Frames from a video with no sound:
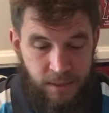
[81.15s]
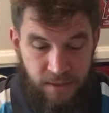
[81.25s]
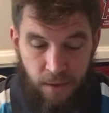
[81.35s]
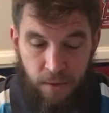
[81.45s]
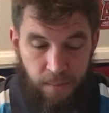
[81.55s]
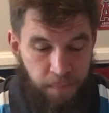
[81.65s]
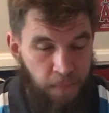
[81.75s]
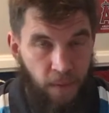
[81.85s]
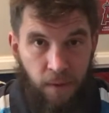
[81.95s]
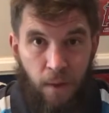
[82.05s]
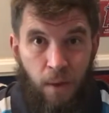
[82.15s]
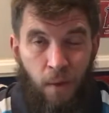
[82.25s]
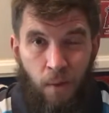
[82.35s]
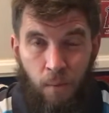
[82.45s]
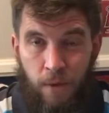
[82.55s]
So
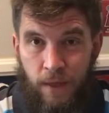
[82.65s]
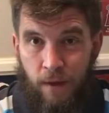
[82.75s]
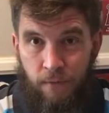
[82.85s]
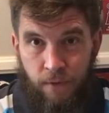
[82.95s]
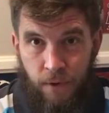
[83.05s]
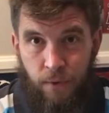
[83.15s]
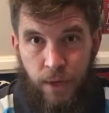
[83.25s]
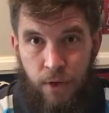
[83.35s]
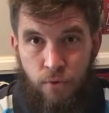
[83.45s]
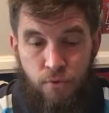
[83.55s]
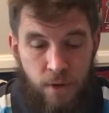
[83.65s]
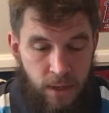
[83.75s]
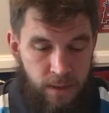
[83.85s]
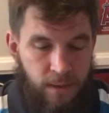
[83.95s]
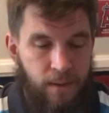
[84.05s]
without further ado,
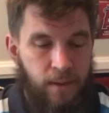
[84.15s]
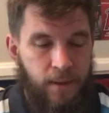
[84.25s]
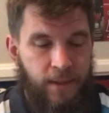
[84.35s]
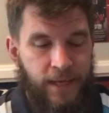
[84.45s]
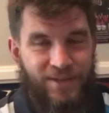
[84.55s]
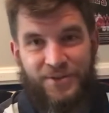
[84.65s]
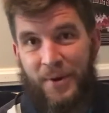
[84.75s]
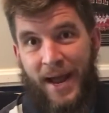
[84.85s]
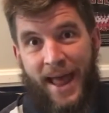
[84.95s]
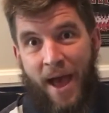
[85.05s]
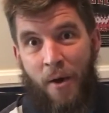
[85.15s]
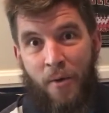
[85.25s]
let's try it out.